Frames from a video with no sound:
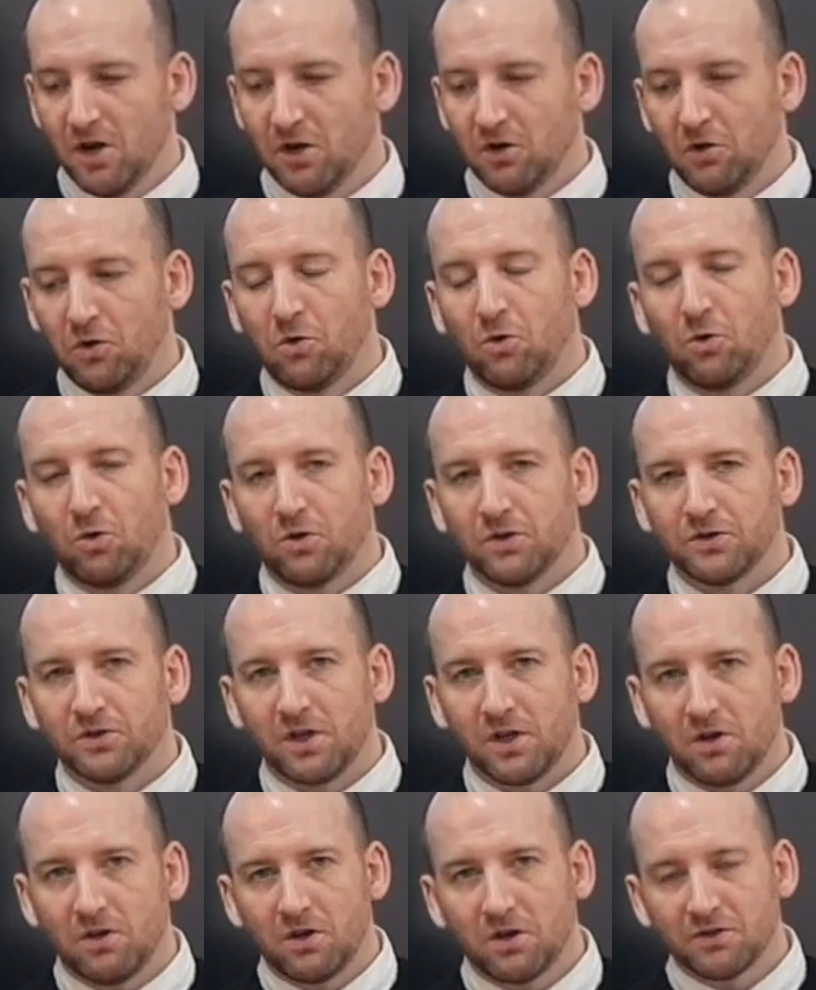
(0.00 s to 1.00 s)
course that
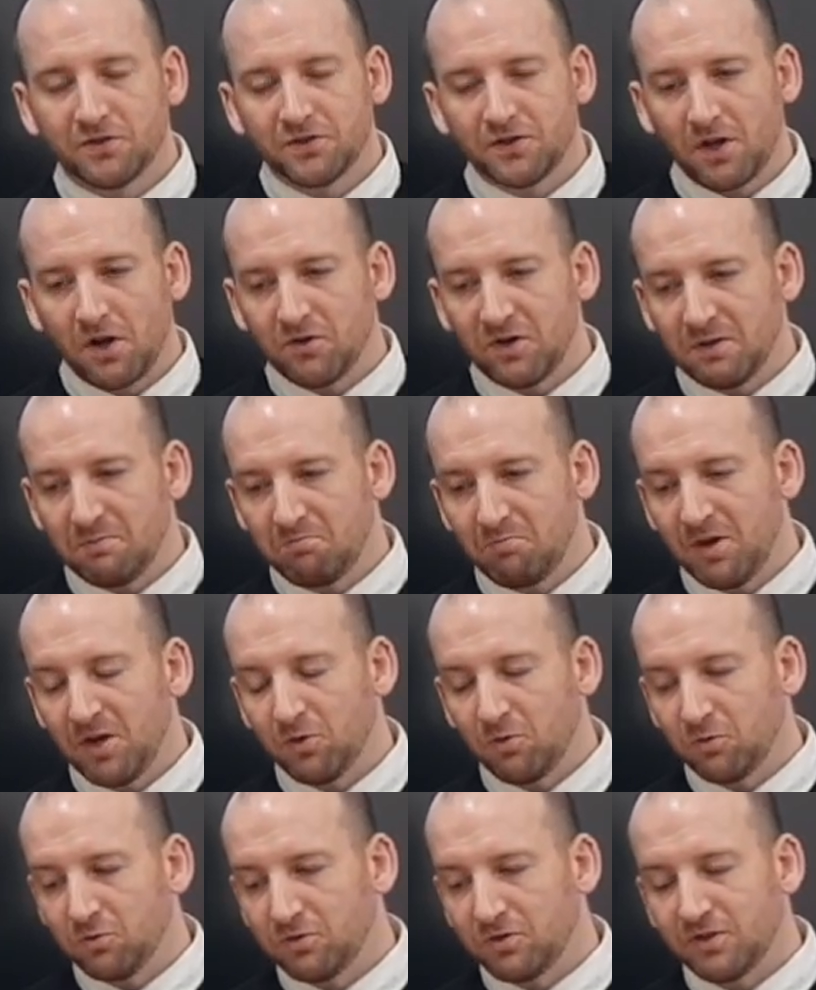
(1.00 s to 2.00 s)
you can slowly
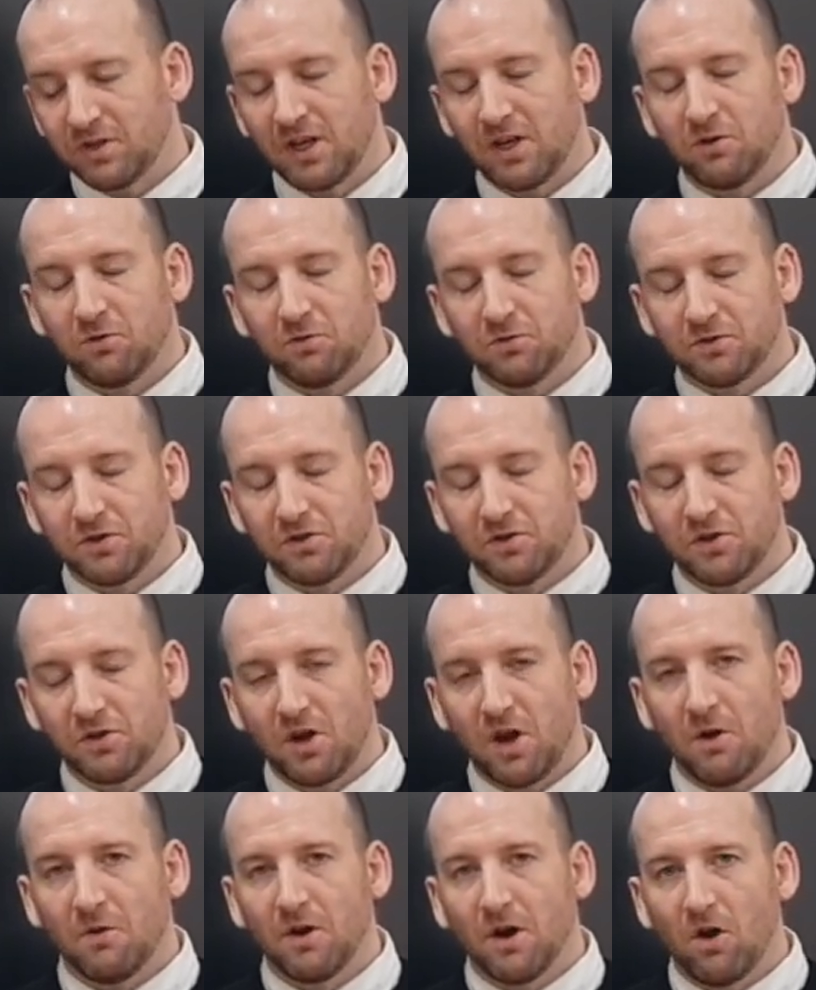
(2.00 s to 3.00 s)
build skills as you
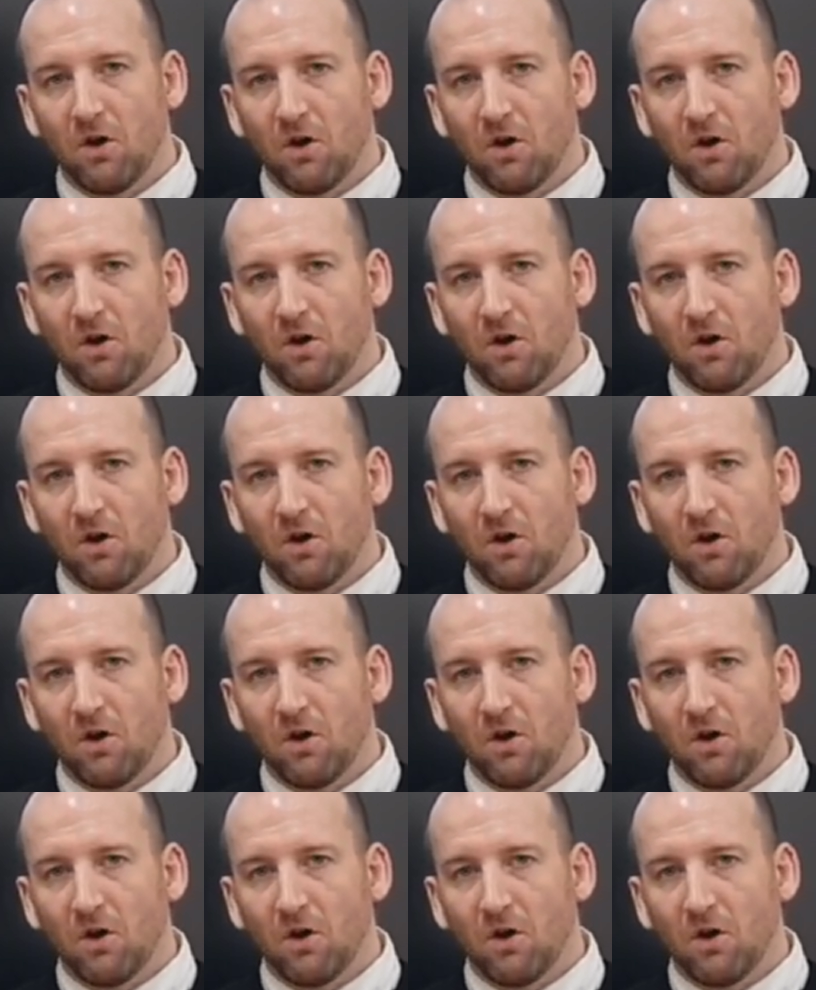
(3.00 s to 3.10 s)
go